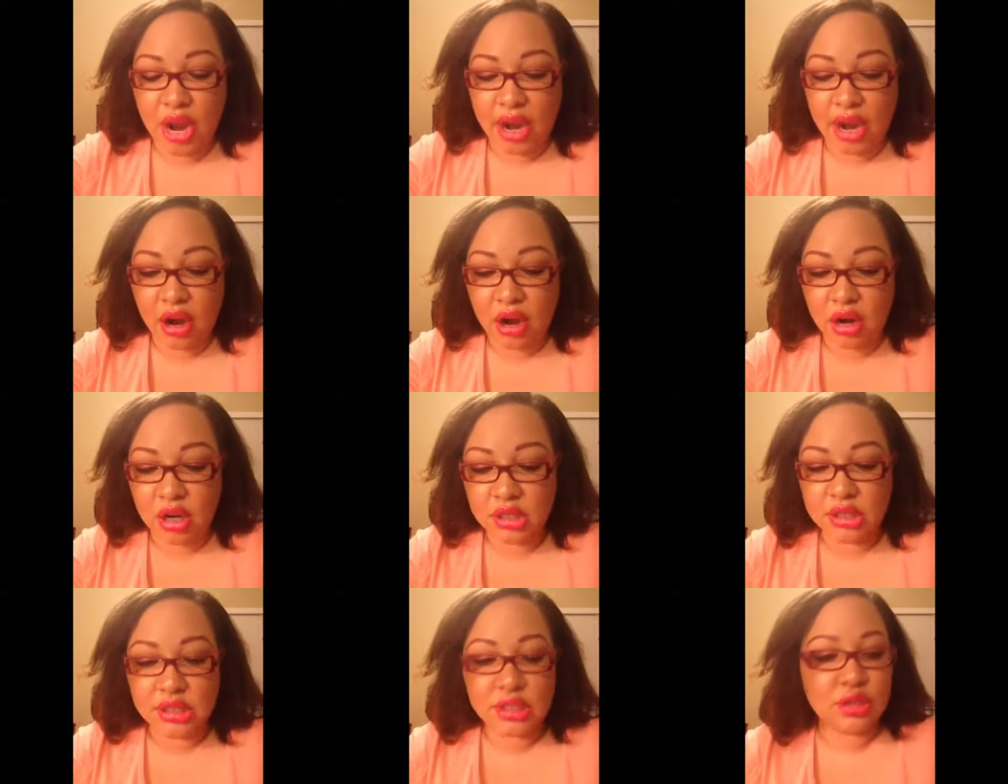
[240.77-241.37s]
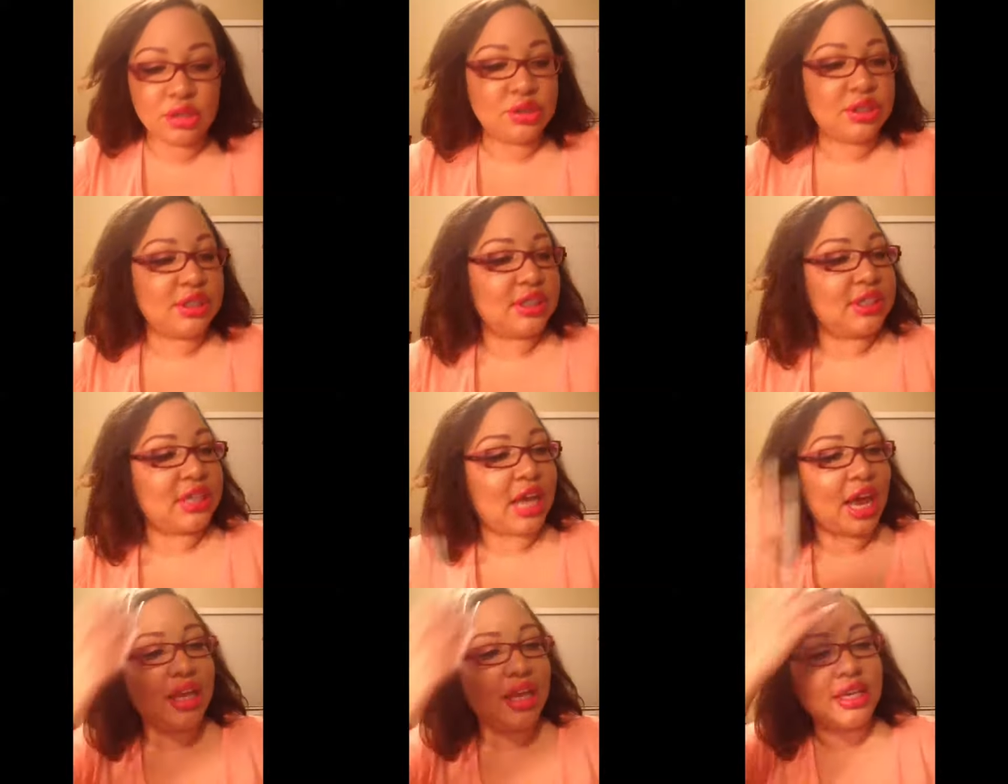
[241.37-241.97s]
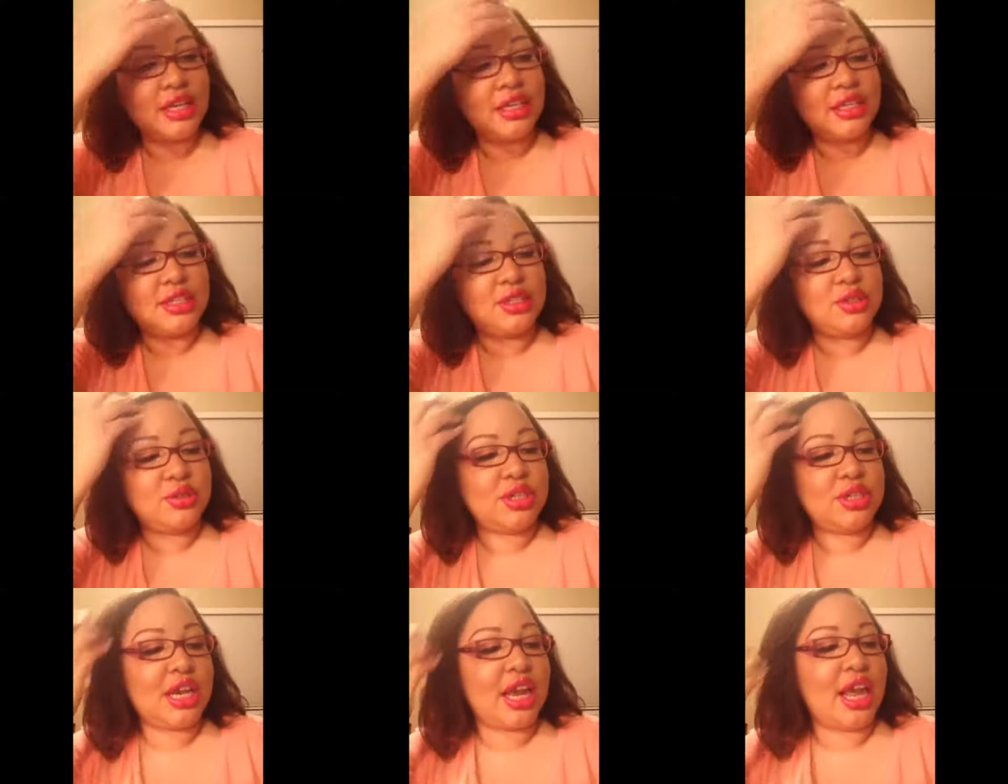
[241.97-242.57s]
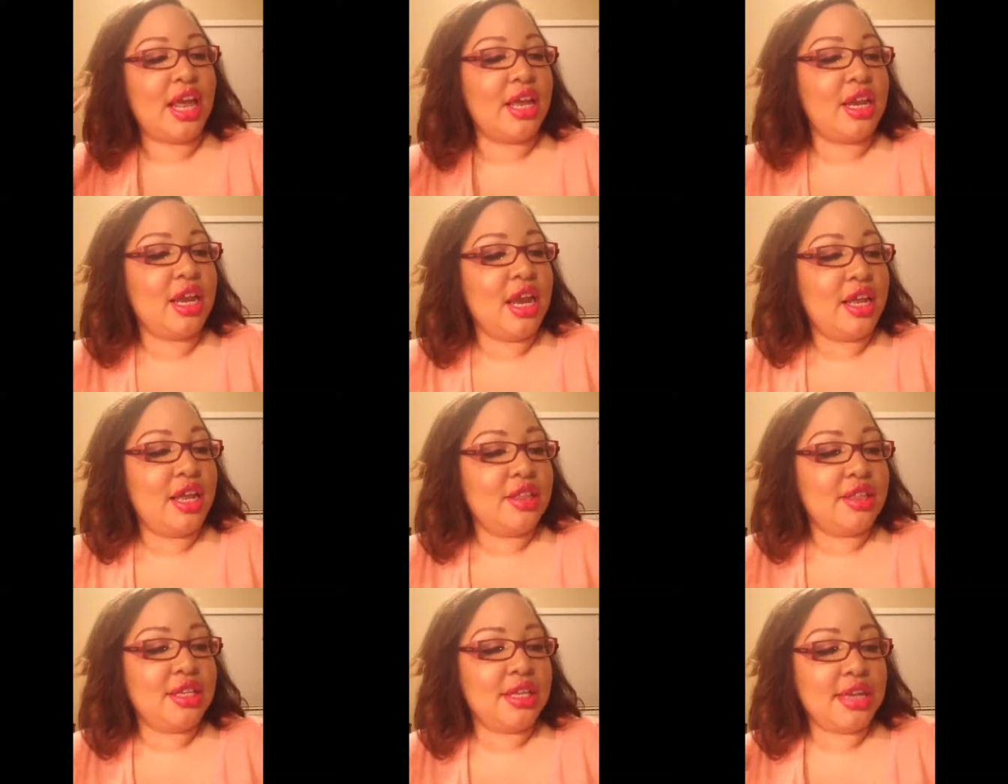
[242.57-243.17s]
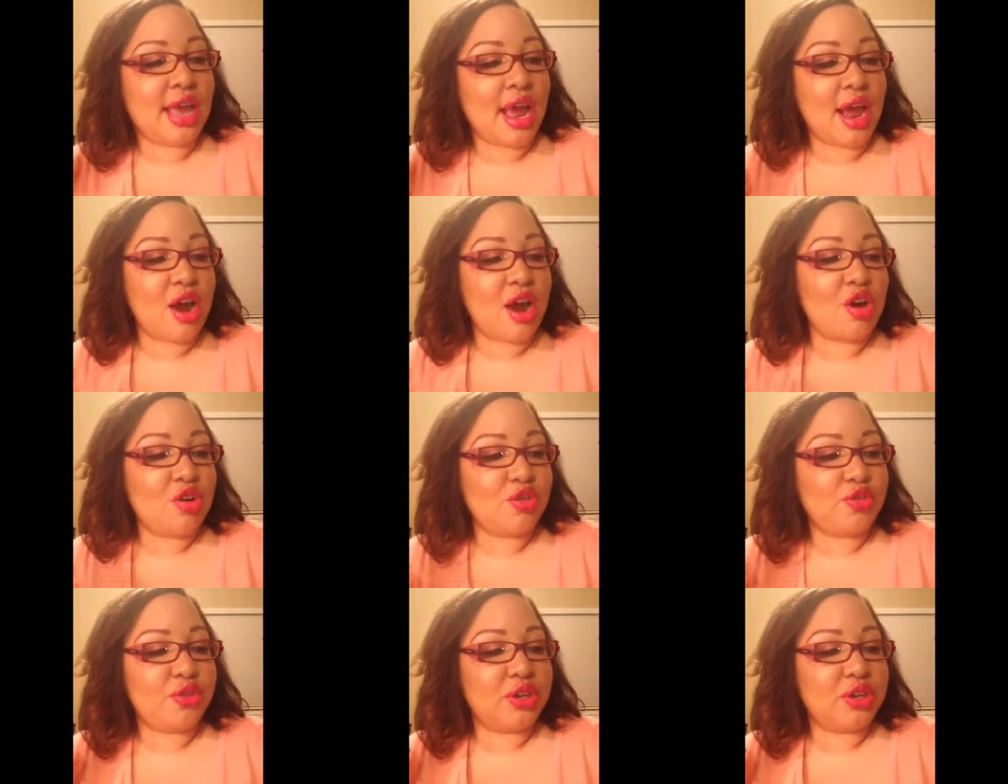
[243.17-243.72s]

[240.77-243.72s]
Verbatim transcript: I also decided to get the Elf